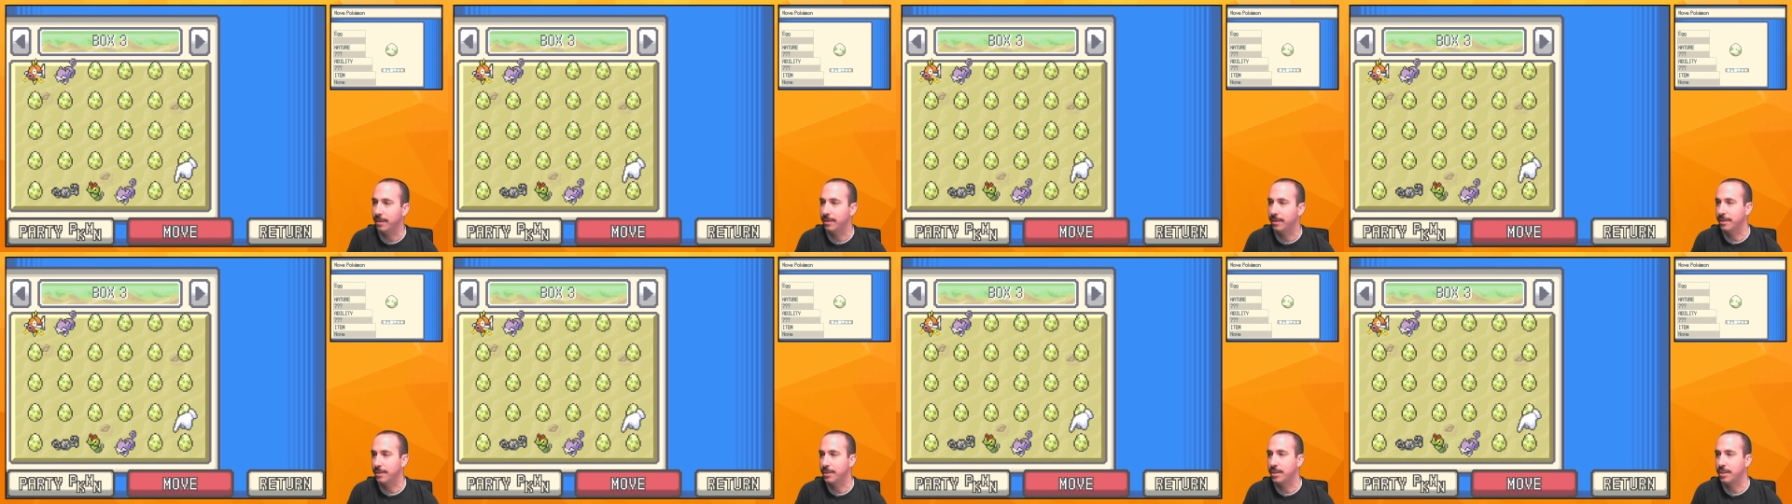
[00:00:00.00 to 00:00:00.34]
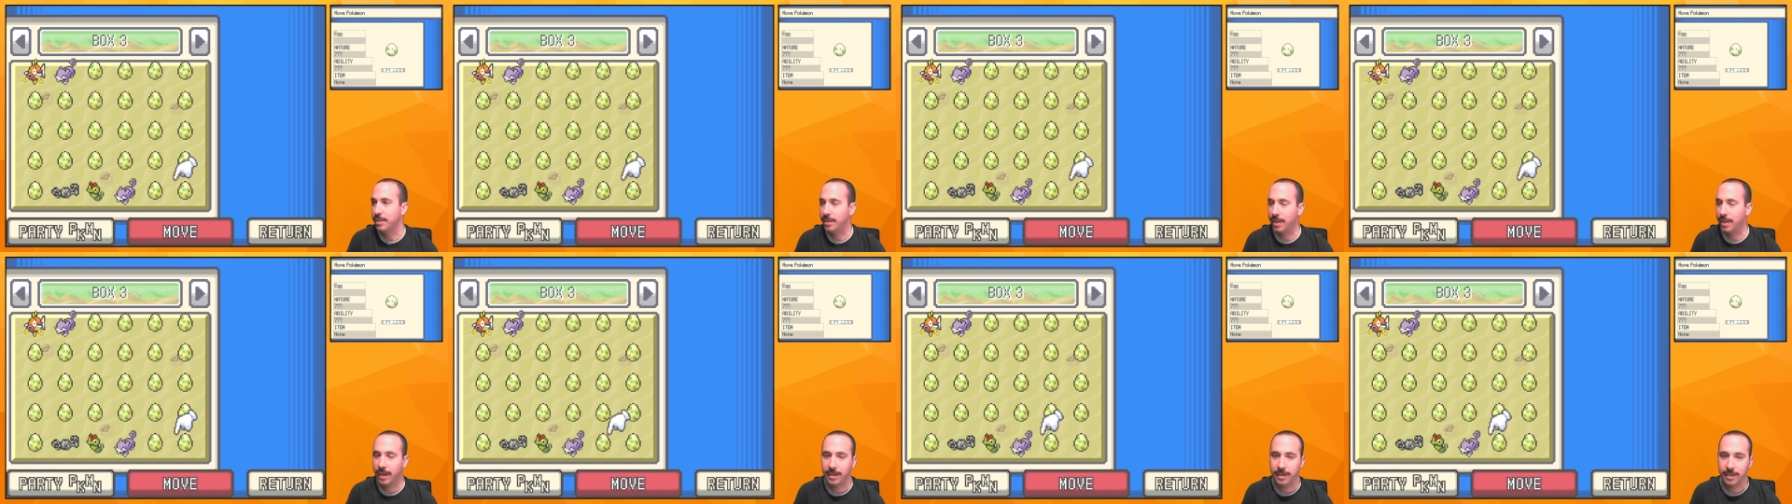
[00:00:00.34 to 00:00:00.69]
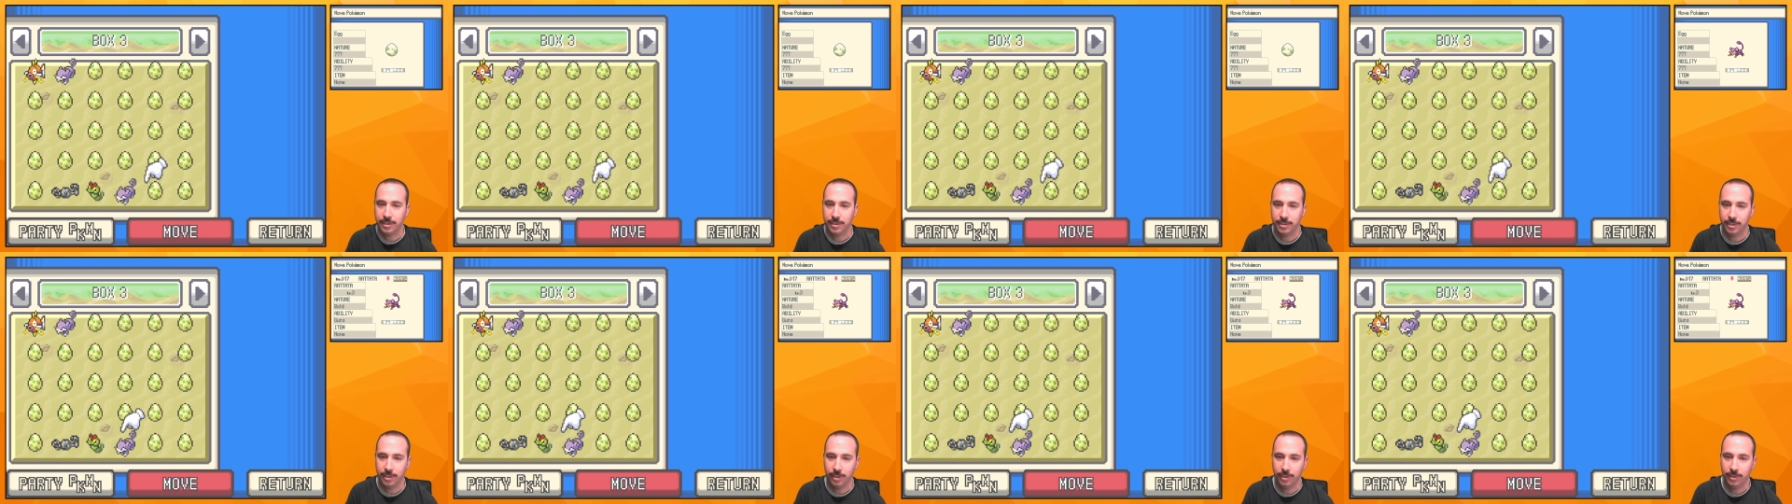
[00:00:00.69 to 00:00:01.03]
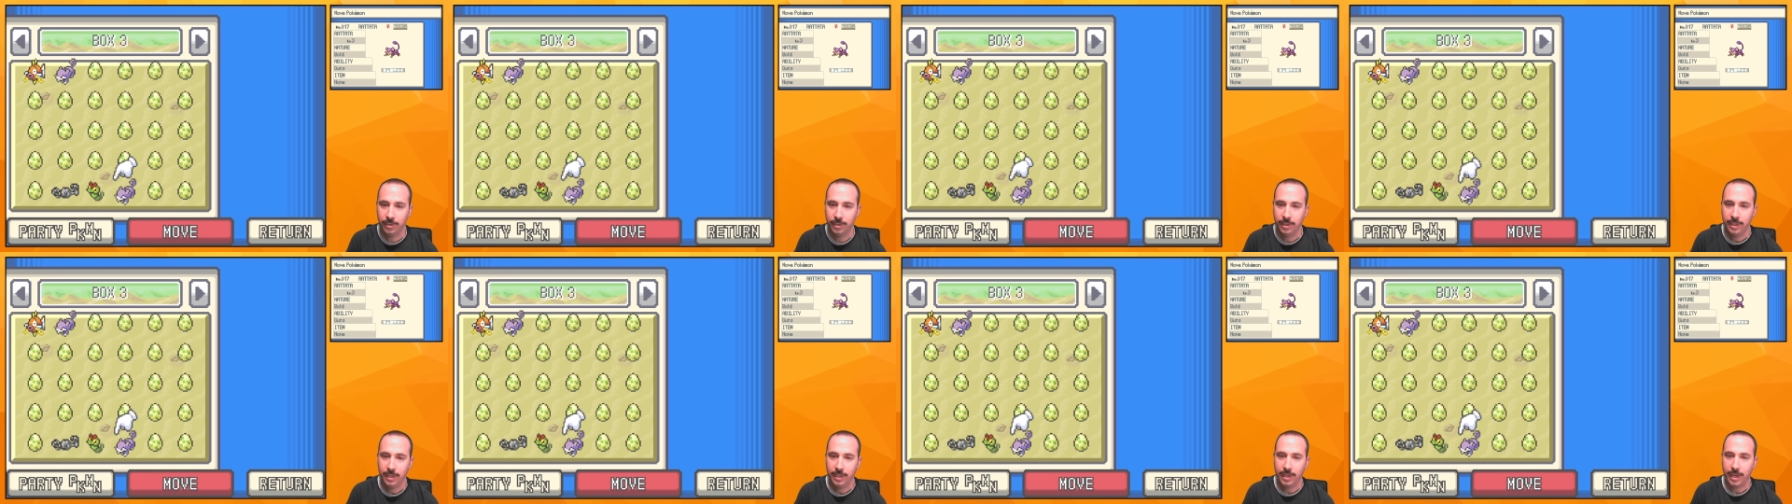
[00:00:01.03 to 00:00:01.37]
This is 90, so
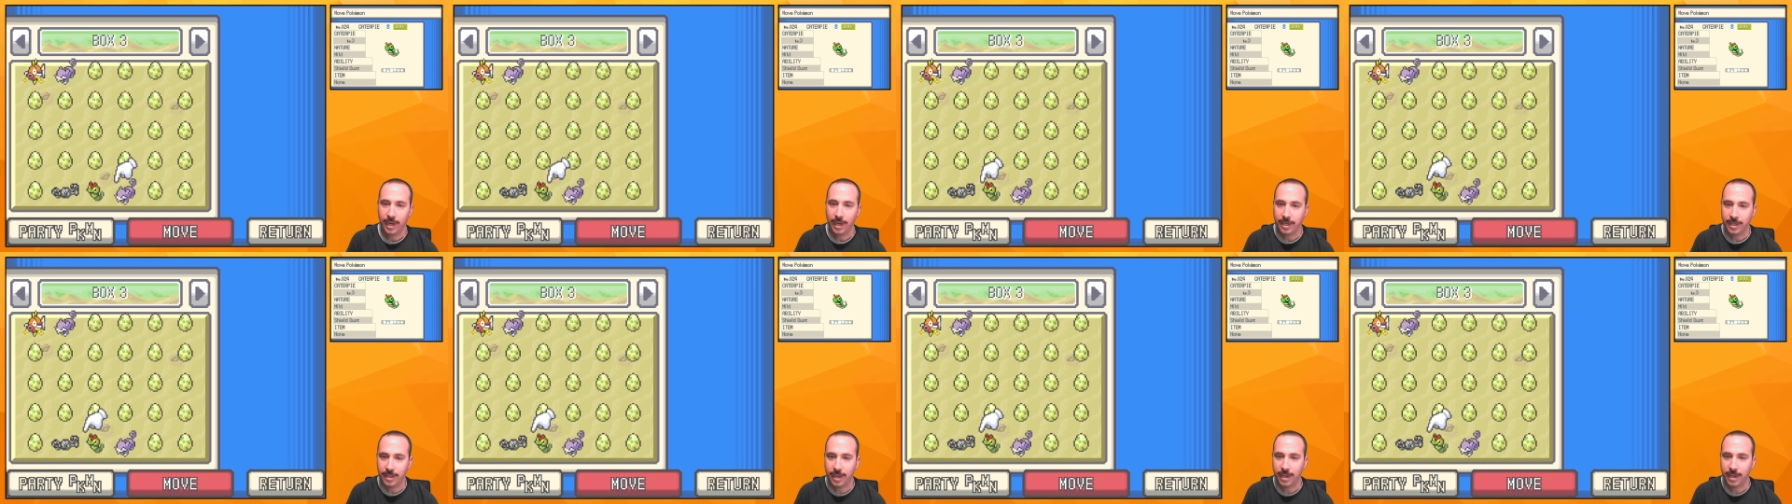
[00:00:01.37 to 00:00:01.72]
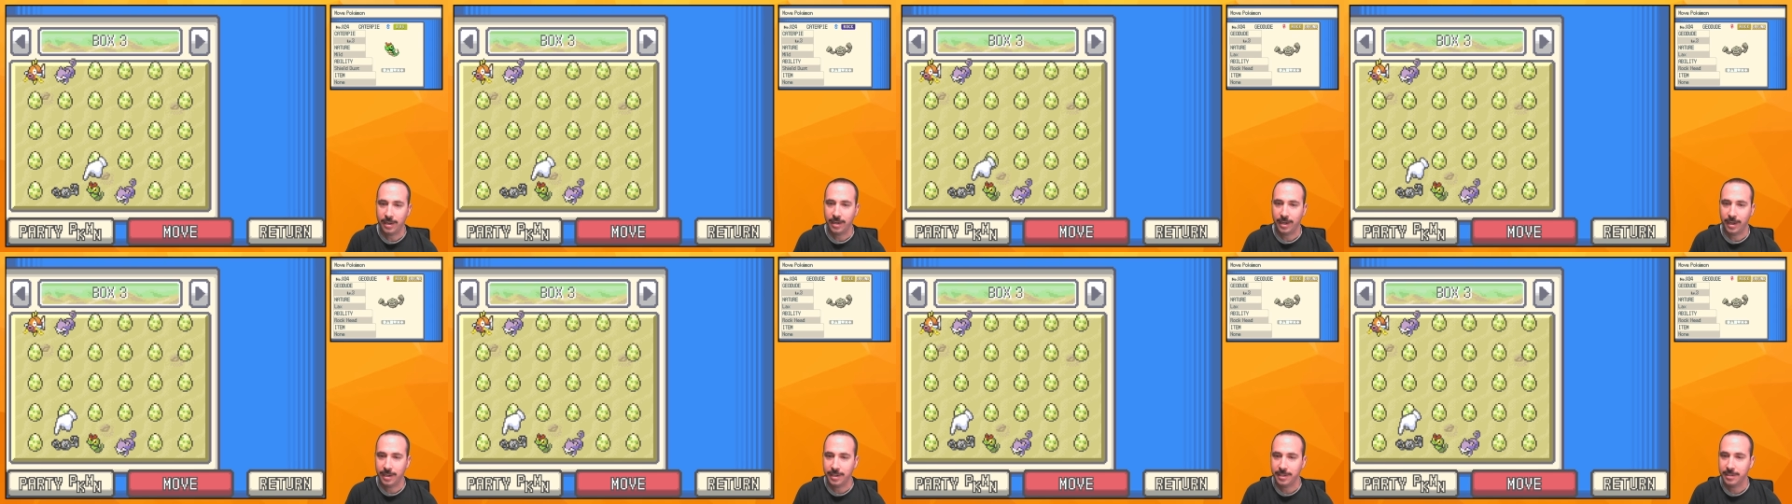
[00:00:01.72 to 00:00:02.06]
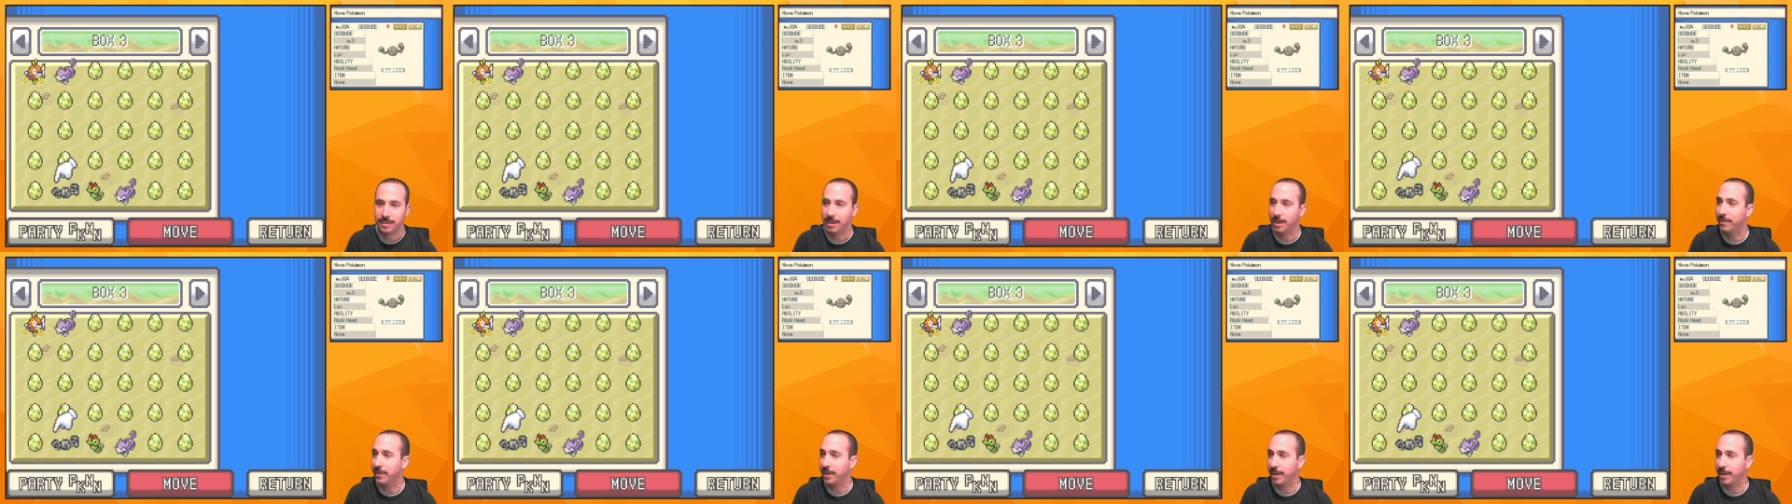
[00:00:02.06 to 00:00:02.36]
88, 87,